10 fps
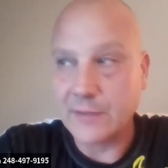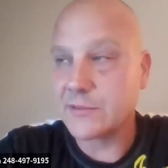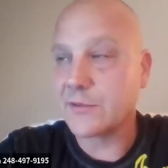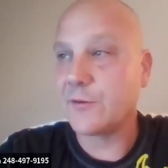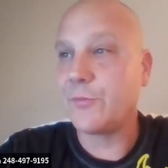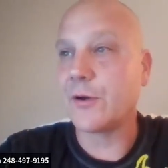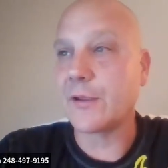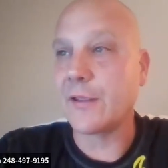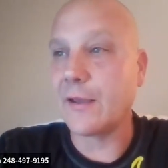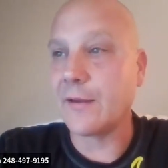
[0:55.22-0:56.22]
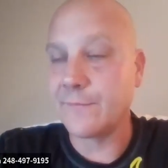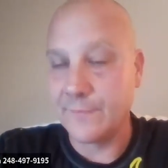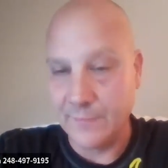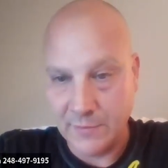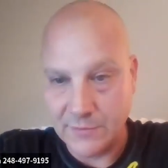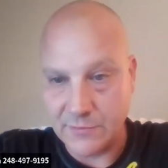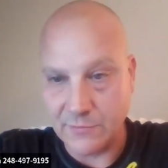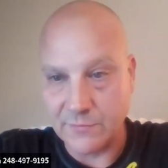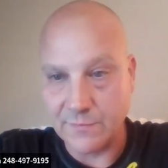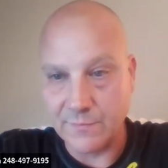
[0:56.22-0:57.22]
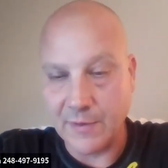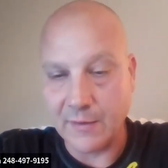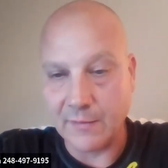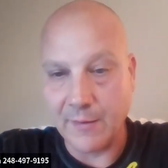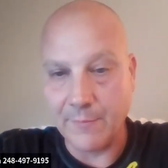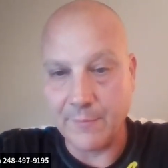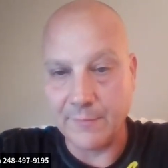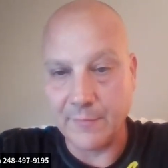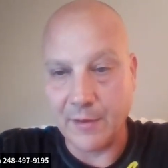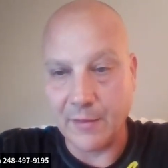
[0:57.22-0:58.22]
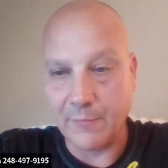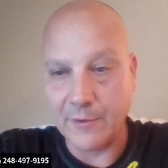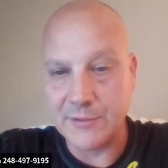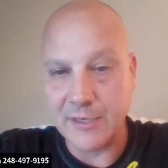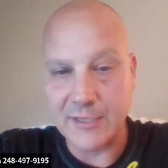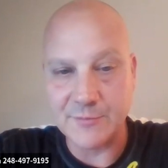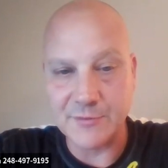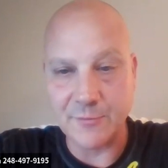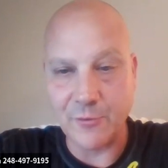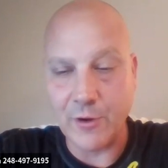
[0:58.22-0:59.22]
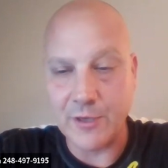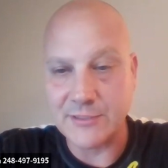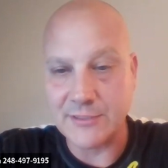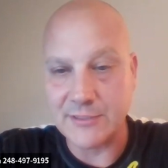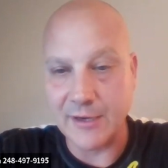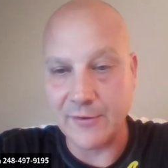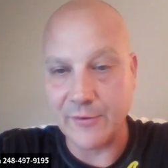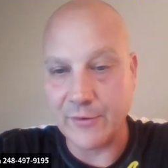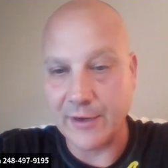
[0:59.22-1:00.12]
That's a good book. Yeah. So yeah, let, I want you to ask me some questions later,